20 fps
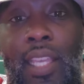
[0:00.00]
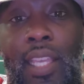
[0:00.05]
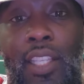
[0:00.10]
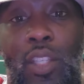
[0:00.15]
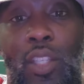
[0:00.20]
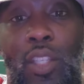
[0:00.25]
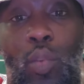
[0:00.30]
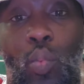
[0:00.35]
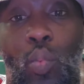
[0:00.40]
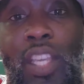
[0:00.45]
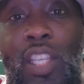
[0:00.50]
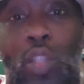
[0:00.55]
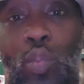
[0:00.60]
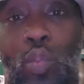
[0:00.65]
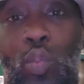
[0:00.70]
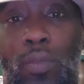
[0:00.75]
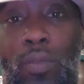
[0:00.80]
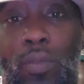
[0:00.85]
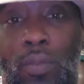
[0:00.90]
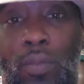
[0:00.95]
is a
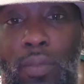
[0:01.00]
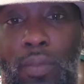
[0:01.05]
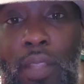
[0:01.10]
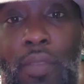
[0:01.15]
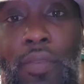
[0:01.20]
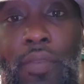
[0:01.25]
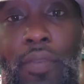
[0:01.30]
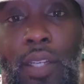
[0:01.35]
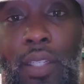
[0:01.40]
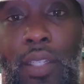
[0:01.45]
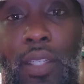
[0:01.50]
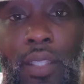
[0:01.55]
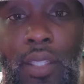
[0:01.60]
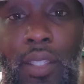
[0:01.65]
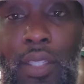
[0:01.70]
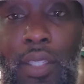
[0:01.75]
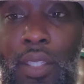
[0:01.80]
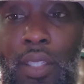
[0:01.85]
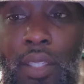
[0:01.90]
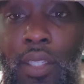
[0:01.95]
weasel, motherfucker.
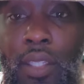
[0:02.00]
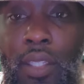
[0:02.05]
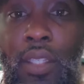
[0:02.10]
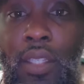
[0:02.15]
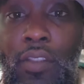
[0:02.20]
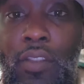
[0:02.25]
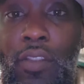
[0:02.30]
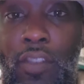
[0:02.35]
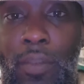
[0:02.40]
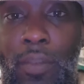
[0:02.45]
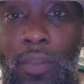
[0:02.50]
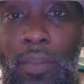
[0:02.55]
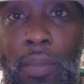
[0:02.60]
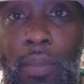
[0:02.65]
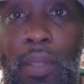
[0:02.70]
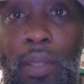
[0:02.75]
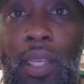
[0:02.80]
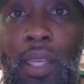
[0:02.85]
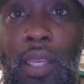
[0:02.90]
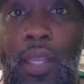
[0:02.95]

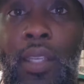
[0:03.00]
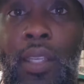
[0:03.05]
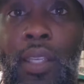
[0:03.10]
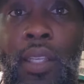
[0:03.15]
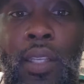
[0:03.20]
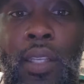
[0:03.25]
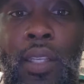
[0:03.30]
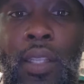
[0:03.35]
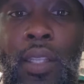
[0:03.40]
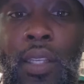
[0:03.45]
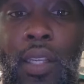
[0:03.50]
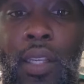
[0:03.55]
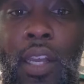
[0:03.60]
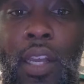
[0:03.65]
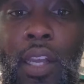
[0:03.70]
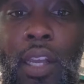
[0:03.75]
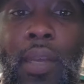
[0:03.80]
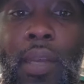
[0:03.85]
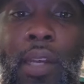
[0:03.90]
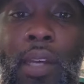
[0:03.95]
Remember that.
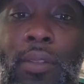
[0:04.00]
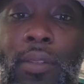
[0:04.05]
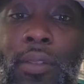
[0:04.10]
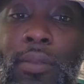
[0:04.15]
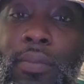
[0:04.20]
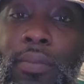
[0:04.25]
I'm out.